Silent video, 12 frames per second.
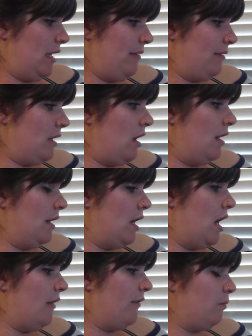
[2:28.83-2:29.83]
I was on and
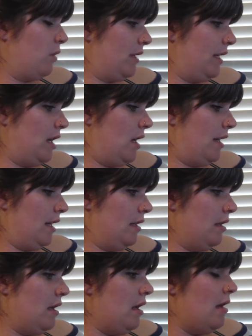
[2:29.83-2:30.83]
off working on it
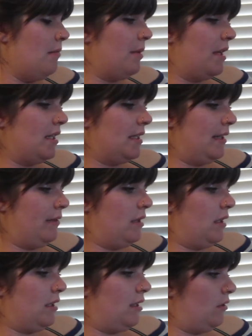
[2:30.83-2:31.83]
because I was
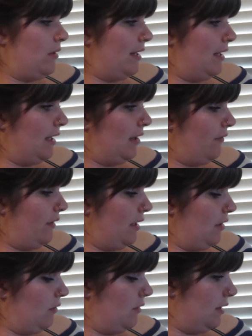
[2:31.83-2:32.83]
also editing
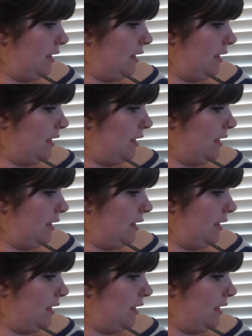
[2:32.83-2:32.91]
videos